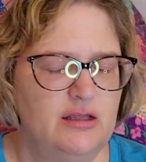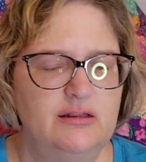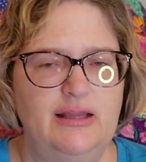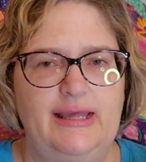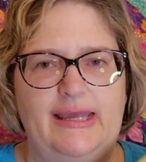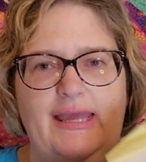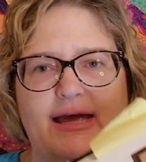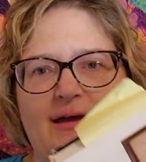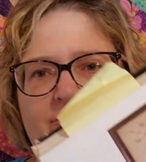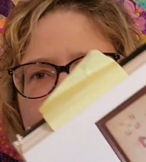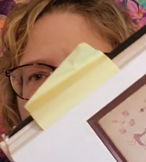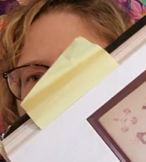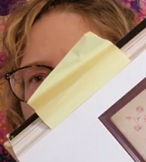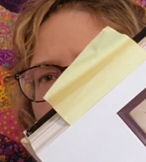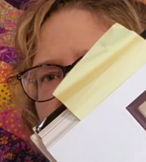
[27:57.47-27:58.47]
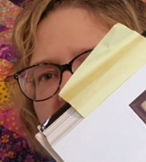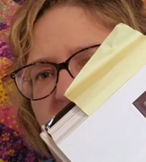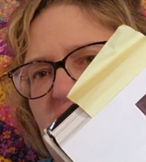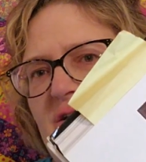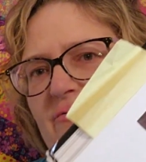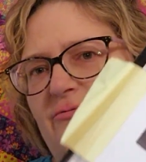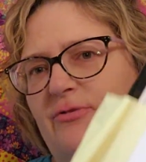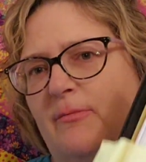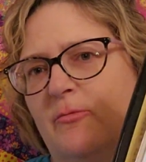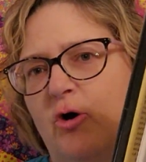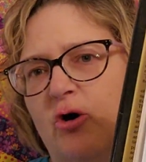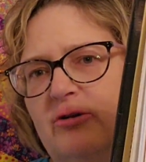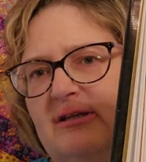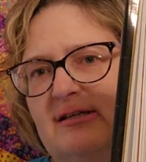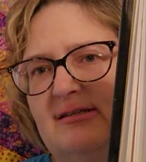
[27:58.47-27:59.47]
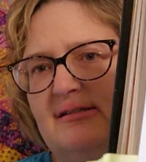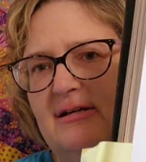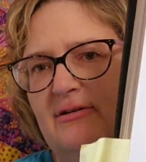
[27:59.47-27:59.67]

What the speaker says: like information from all these